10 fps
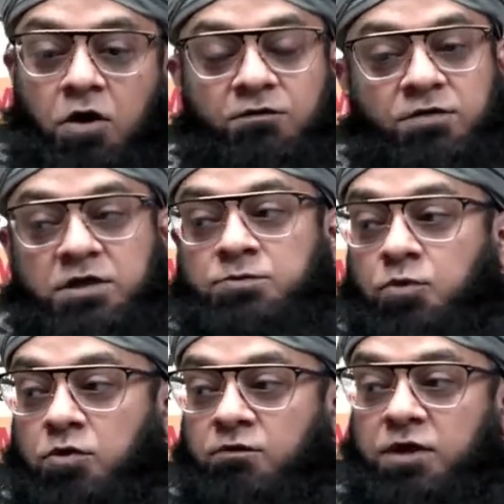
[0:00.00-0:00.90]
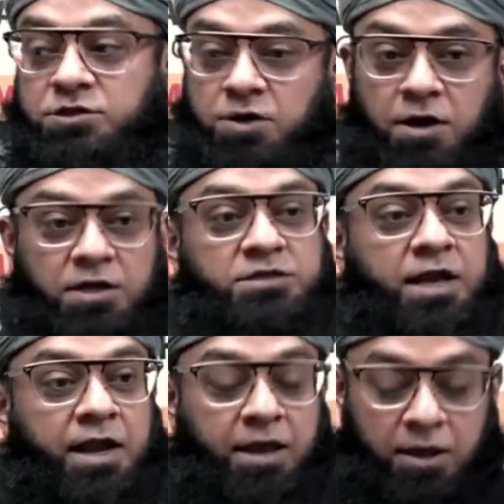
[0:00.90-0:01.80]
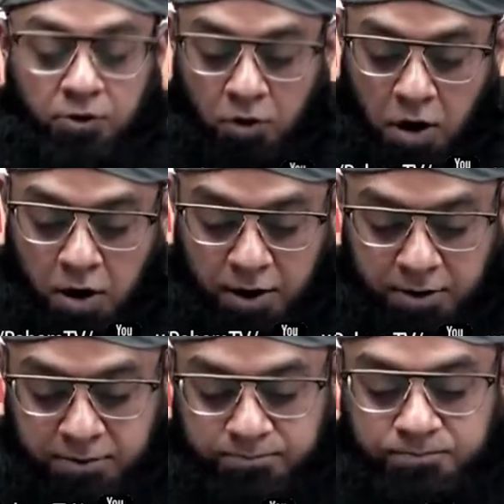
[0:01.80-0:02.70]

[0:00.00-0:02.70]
of this book will start descending in your heart.